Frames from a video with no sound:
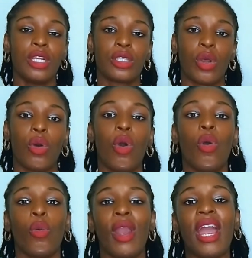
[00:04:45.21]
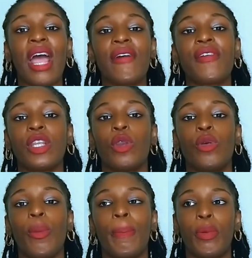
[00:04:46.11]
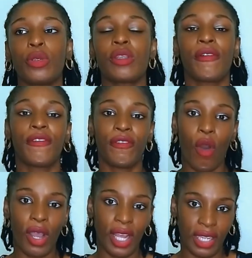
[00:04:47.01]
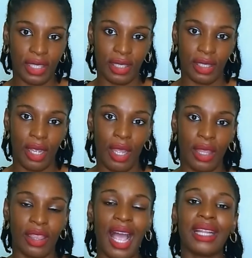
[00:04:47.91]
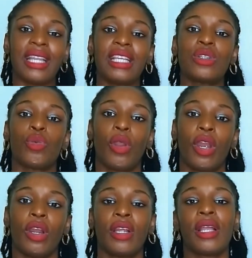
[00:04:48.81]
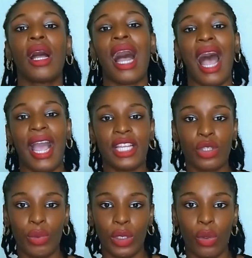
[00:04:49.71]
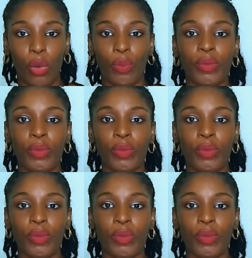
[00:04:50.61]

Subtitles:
So wherever you put focus, that is where eyes will go.